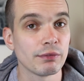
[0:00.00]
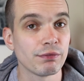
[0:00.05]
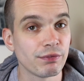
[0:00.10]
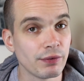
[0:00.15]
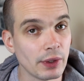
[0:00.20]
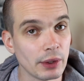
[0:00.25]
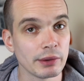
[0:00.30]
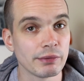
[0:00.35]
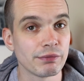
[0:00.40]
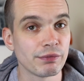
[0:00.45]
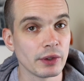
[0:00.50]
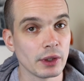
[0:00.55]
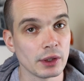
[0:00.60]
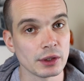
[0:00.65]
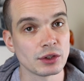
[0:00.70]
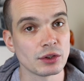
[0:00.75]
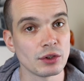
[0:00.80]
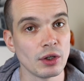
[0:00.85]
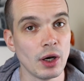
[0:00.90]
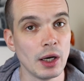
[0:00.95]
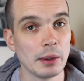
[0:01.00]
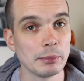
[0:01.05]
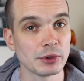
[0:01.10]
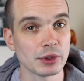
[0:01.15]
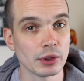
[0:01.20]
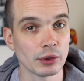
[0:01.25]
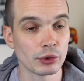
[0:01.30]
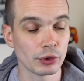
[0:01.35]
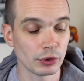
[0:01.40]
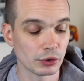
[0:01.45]
very first time,
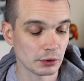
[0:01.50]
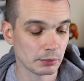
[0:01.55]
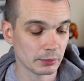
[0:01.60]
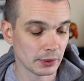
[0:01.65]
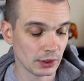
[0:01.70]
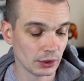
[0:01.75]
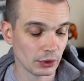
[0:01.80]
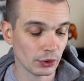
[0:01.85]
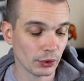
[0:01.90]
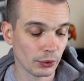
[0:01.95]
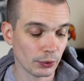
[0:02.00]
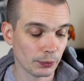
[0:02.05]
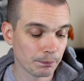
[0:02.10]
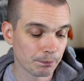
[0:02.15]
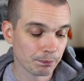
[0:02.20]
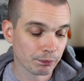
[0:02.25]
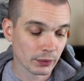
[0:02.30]
so good to meet you.